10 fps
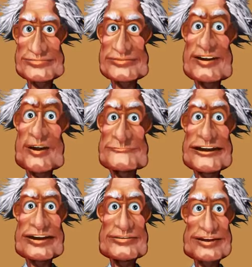No
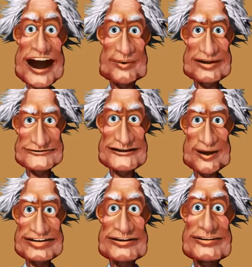matter how we
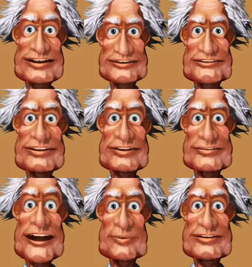personally feel
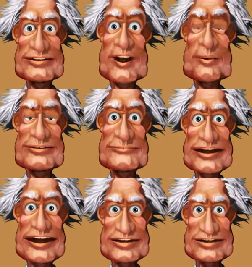about a horrible
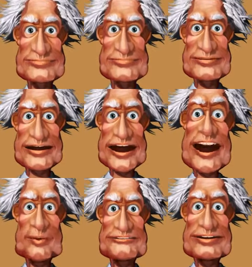act,
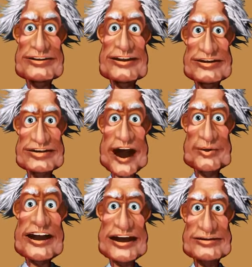our feelings are
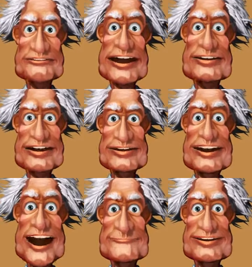not a valid
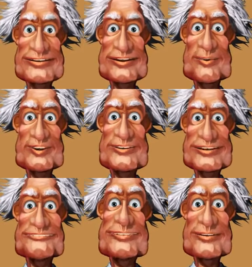
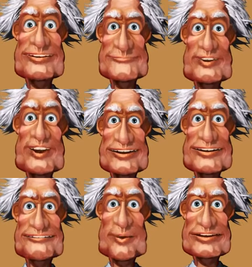substitution for an
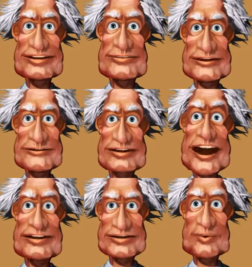objective reason
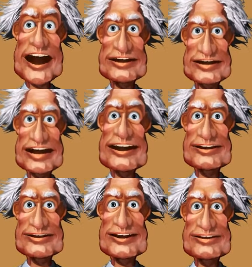behind why the
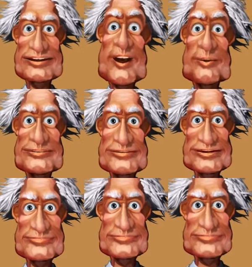act is
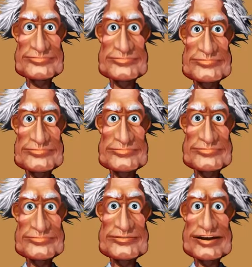horrible.
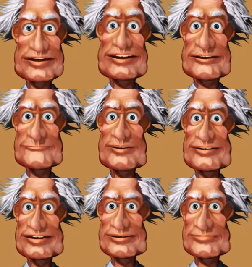
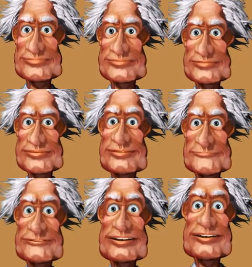Exceptions:
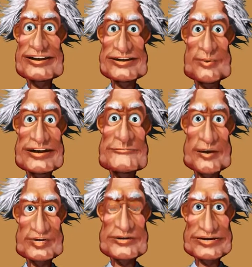appealing to
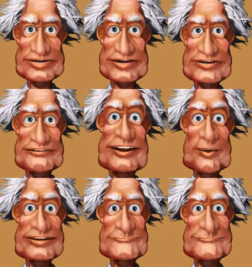emotions is a very